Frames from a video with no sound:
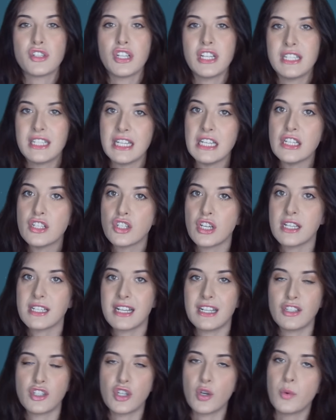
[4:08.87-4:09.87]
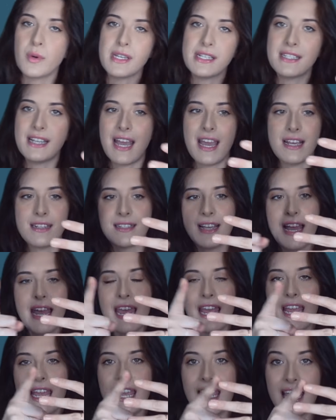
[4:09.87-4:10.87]
she teaches, and she always says
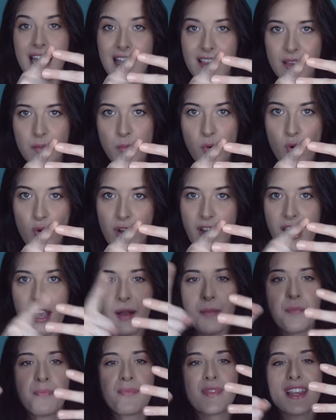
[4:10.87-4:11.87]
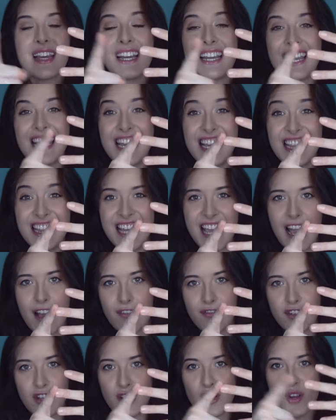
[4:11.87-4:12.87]
in the morning, in the
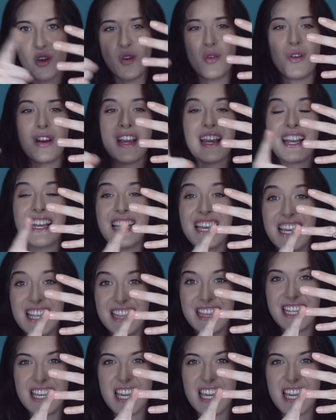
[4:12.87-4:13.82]
afternoon, in the